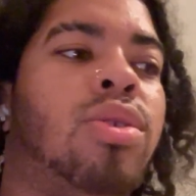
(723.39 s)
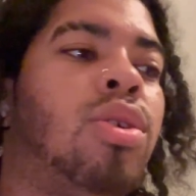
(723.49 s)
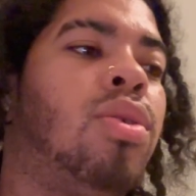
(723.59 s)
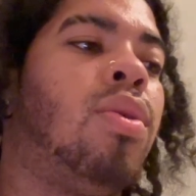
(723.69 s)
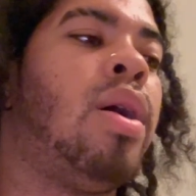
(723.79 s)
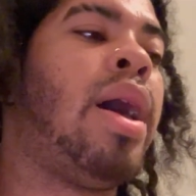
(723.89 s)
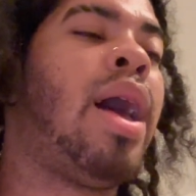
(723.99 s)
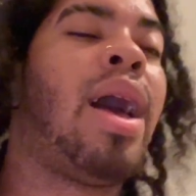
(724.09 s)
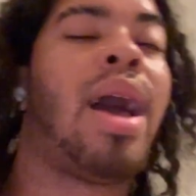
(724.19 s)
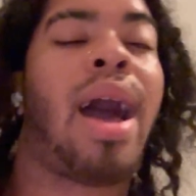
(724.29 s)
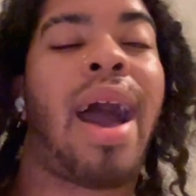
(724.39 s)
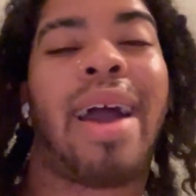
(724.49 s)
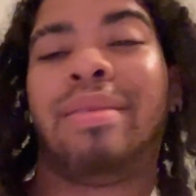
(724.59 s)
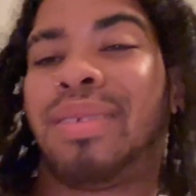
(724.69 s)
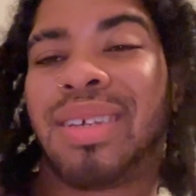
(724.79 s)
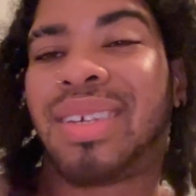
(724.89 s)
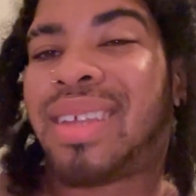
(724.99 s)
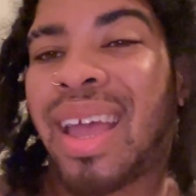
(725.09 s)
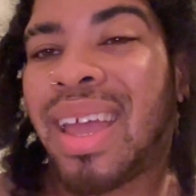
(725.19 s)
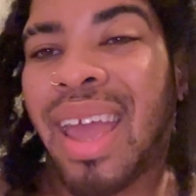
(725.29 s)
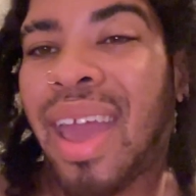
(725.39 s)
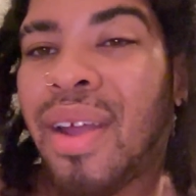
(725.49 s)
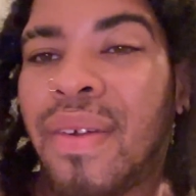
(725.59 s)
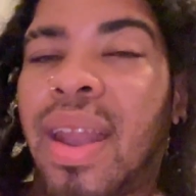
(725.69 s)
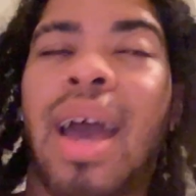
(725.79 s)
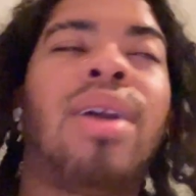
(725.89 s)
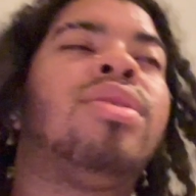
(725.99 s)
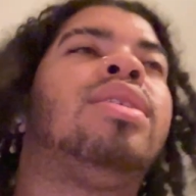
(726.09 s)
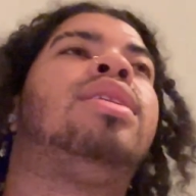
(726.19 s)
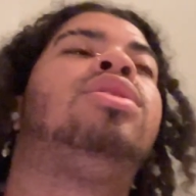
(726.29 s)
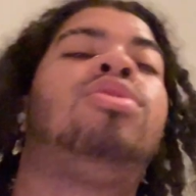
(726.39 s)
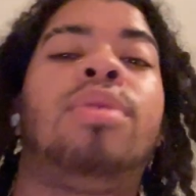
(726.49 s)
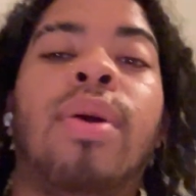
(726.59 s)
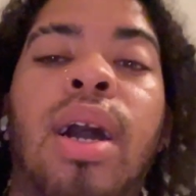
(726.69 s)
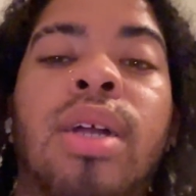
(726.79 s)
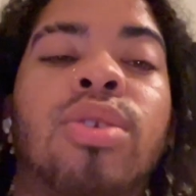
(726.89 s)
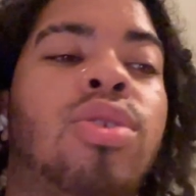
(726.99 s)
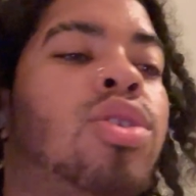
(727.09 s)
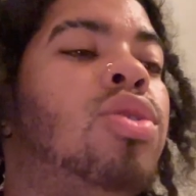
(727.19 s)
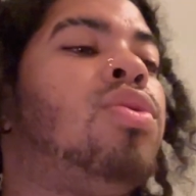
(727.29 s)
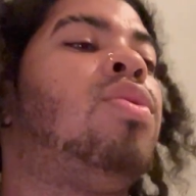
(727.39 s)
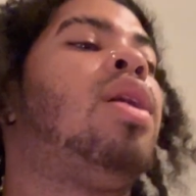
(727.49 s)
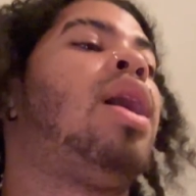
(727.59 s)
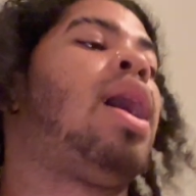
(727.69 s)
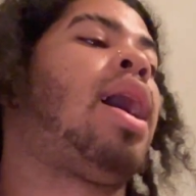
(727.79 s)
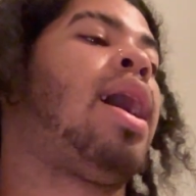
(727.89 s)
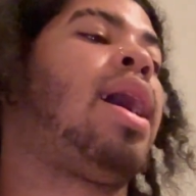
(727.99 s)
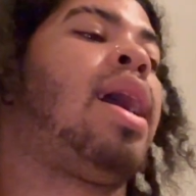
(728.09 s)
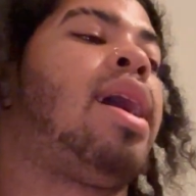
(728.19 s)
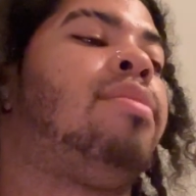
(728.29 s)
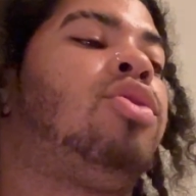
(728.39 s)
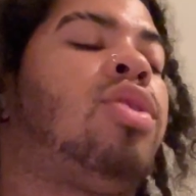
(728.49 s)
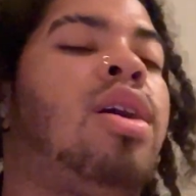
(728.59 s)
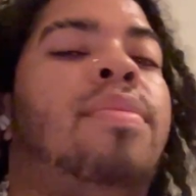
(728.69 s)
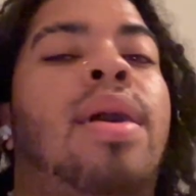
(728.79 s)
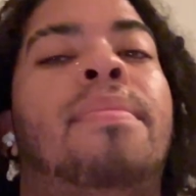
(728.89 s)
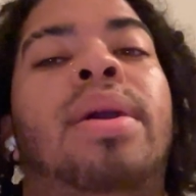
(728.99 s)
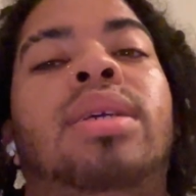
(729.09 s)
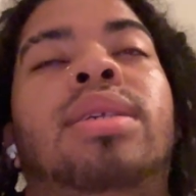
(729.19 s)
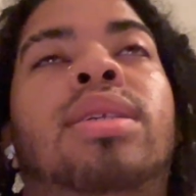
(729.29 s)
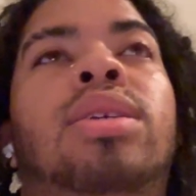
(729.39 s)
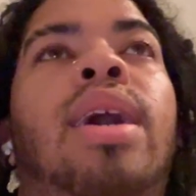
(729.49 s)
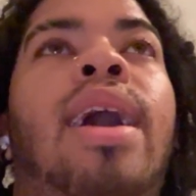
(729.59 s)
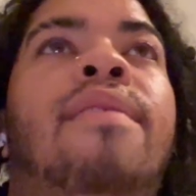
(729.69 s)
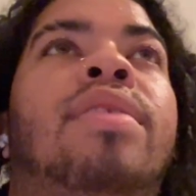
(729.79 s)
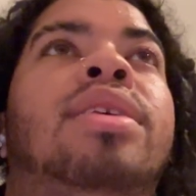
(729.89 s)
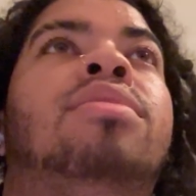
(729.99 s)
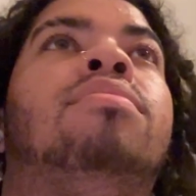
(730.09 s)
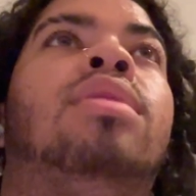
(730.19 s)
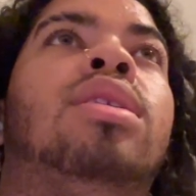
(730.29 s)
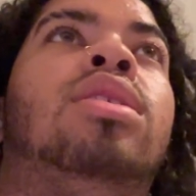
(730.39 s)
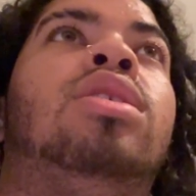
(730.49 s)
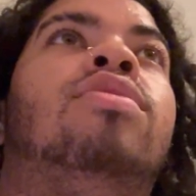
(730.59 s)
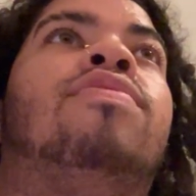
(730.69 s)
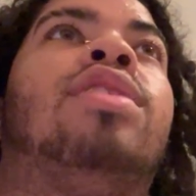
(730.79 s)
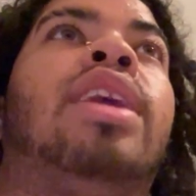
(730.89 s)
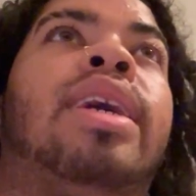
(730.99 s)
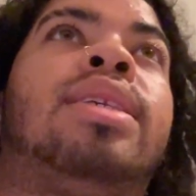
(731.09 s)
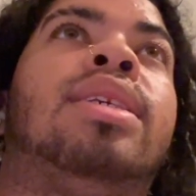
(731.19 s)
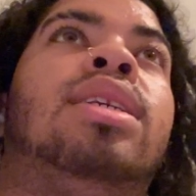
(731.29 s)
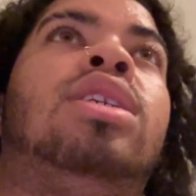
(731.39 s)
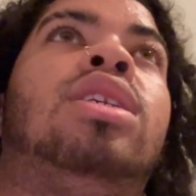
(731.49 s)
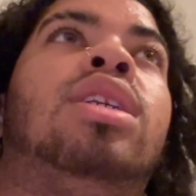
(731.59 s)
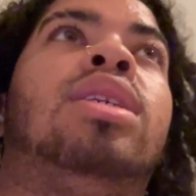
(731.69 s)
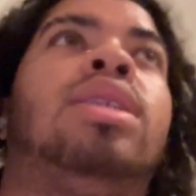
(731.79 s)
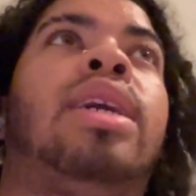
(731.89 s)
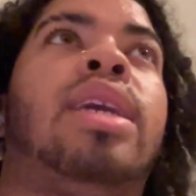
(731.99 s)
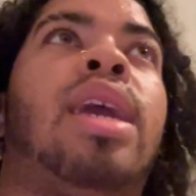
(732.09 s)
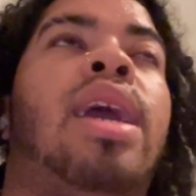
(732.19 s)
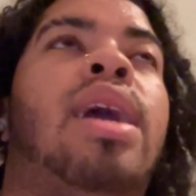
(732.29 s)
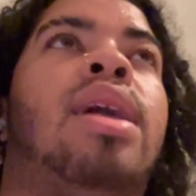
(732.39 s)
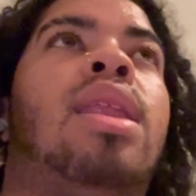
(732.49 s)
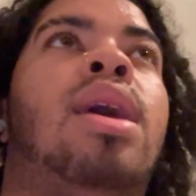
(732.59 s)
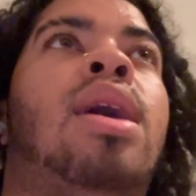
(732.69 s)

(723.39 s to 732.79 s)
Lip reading: So I just stay here in the house, and to be quite honest with you, I am trying my best to have as much relaxation as I can.